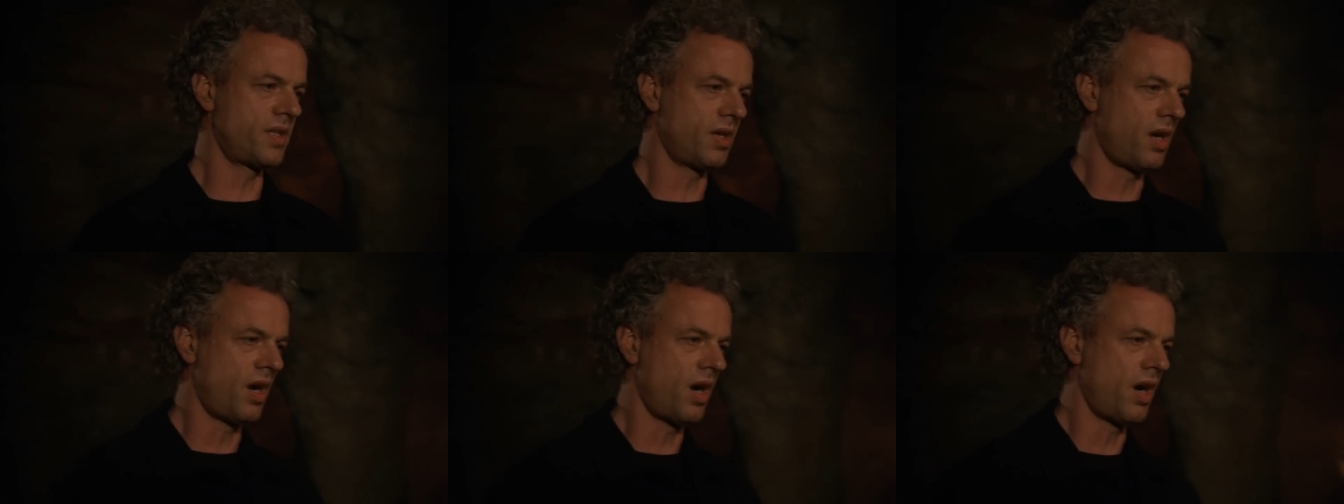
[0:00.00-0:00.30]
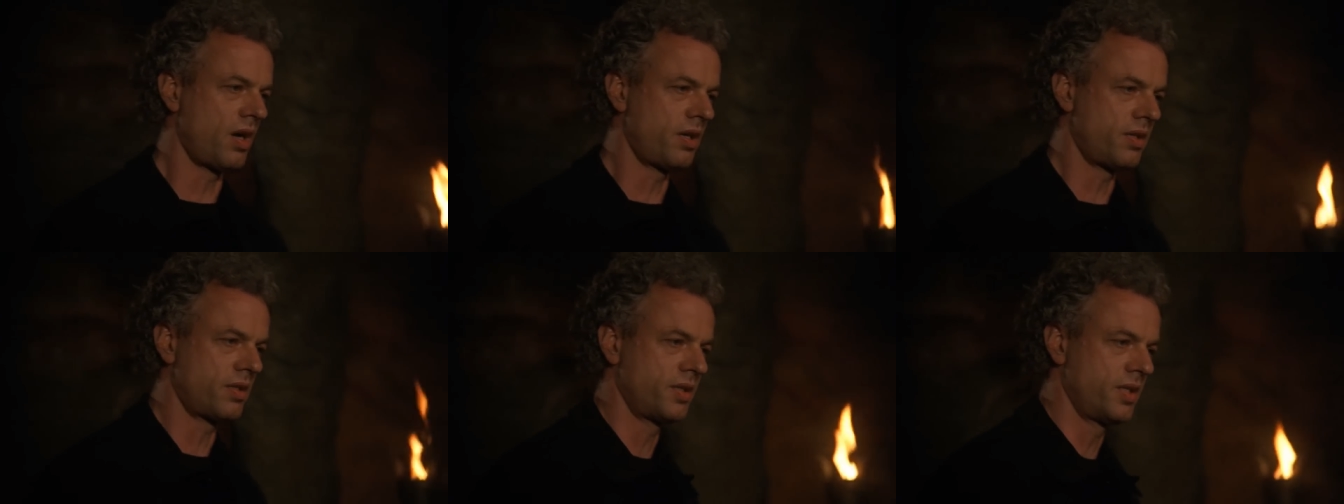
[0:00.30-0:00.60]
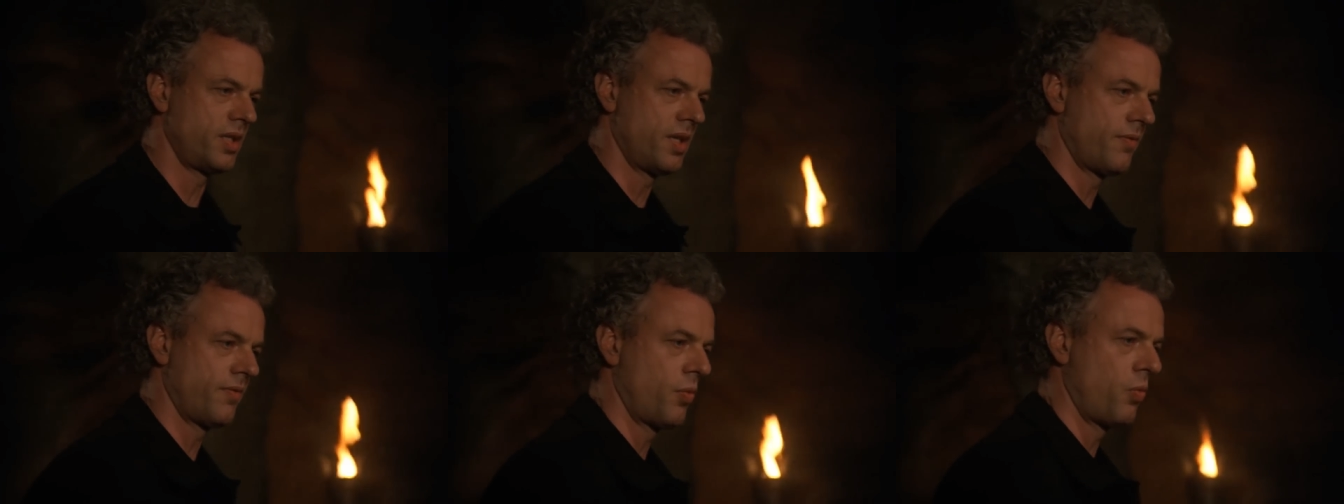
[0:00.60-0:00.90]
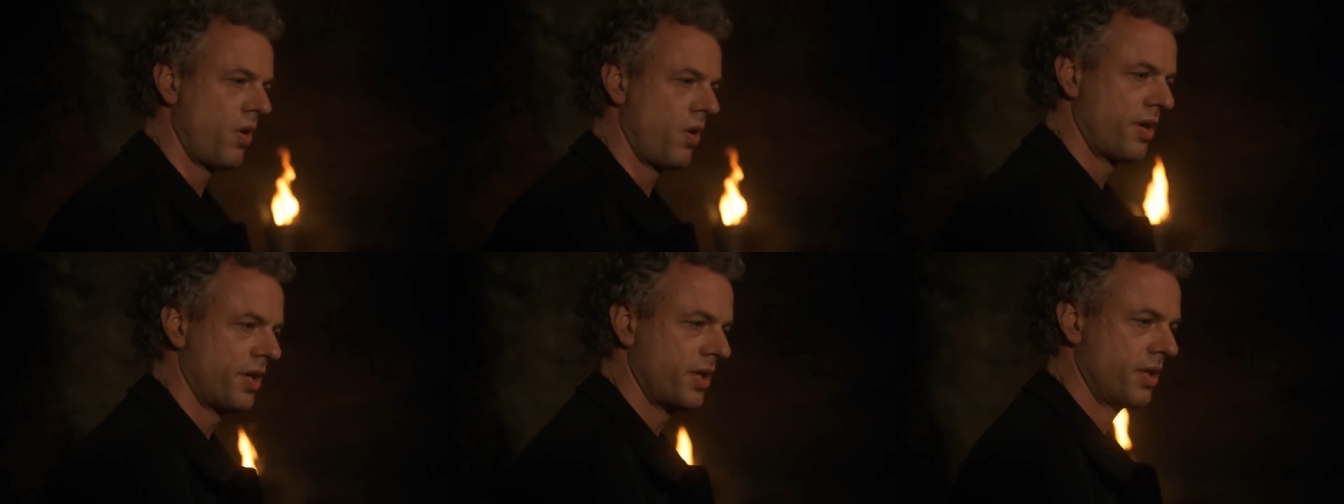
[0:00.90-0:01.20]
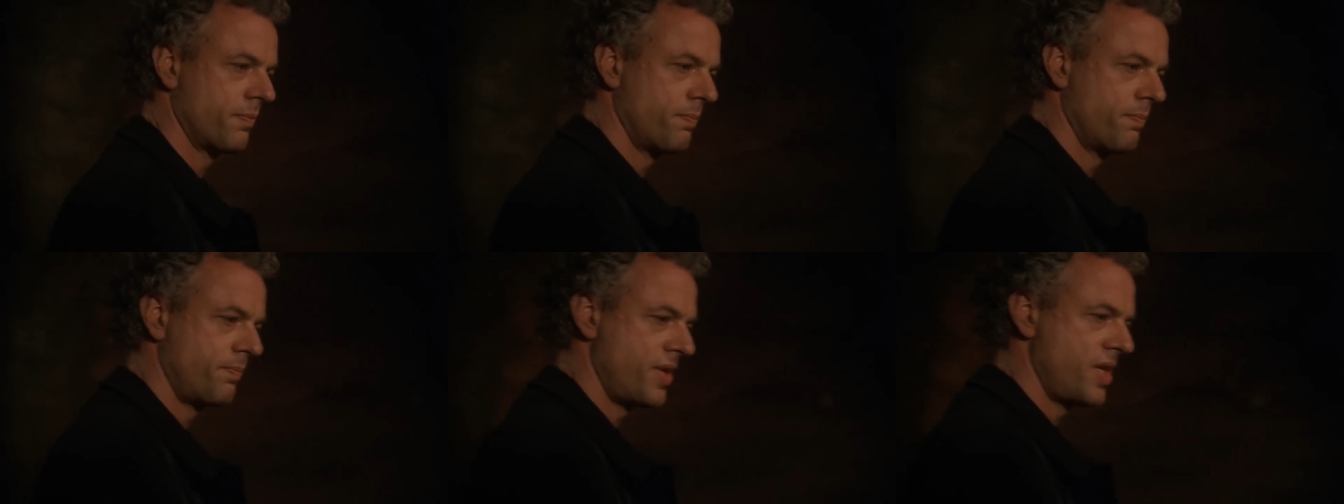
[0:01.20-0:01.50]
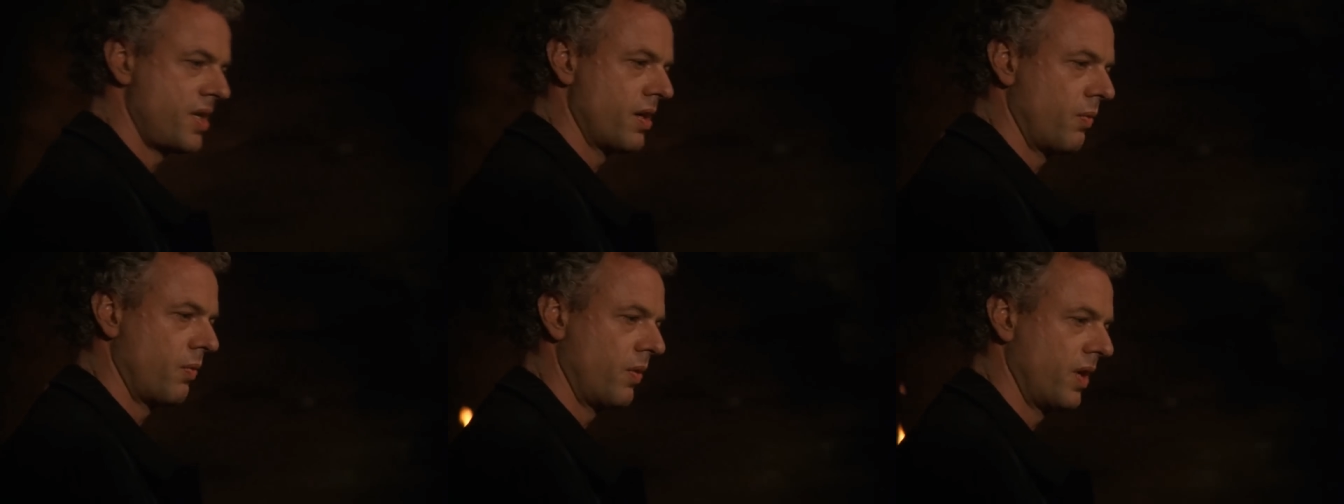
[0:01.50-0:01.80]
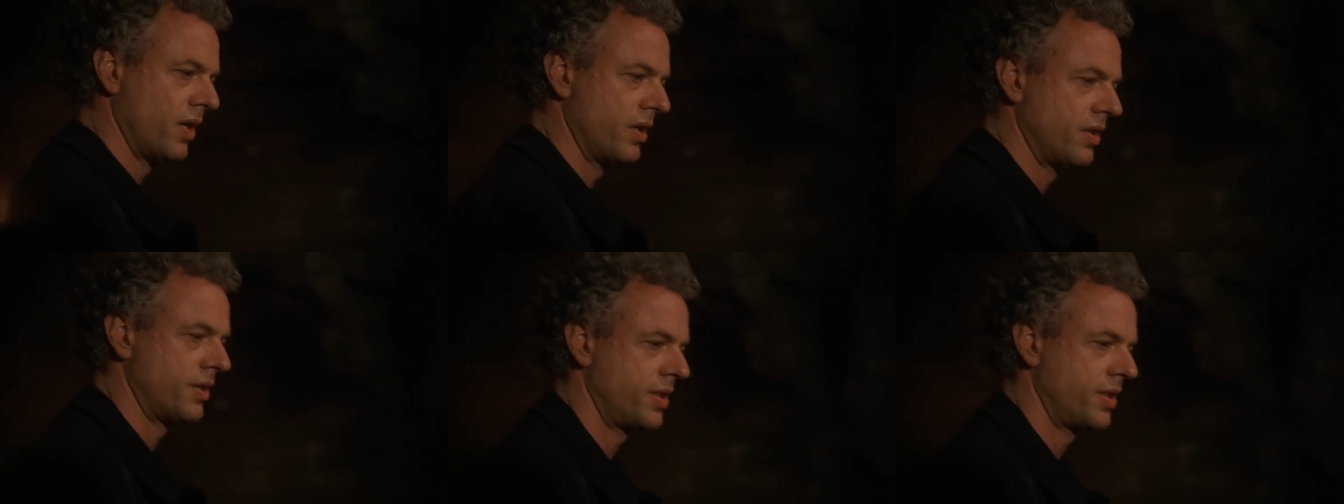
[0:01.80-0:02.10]
heart, she never wanted to be a
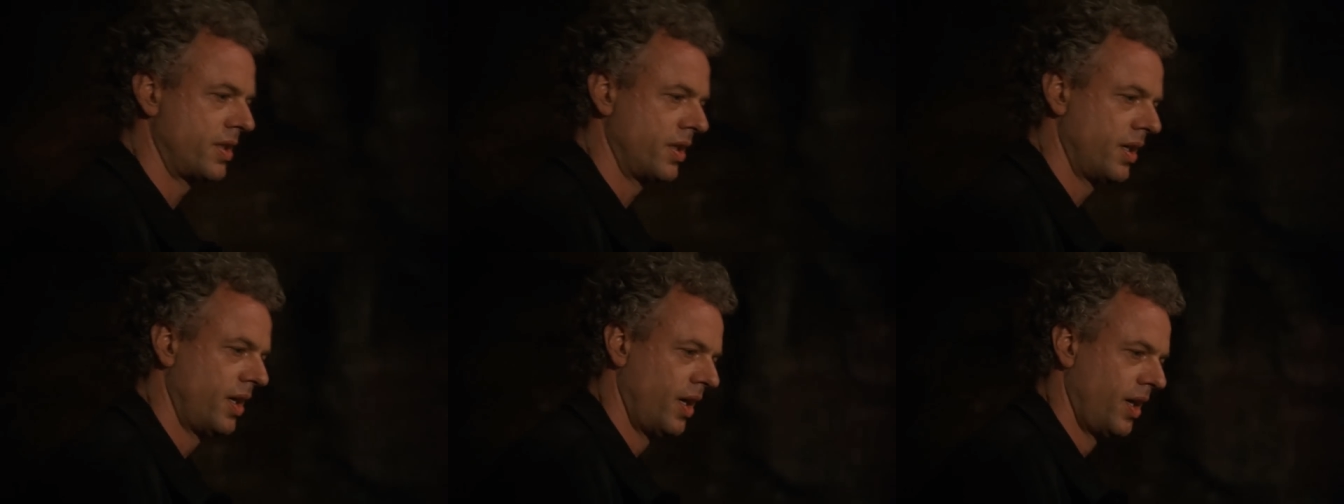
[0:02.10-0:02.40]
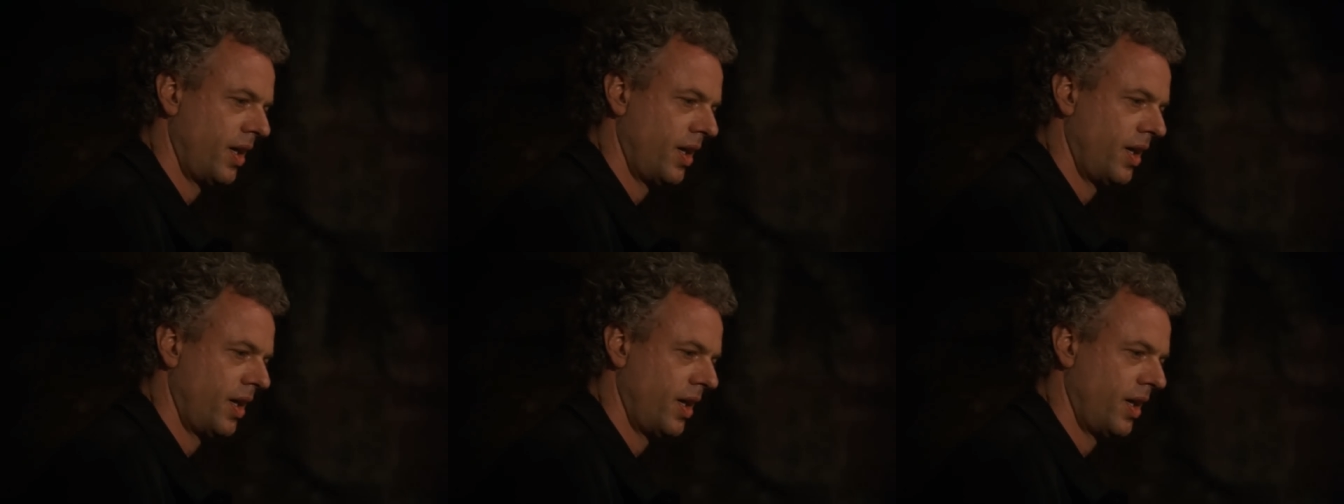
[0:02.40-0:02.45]
witch.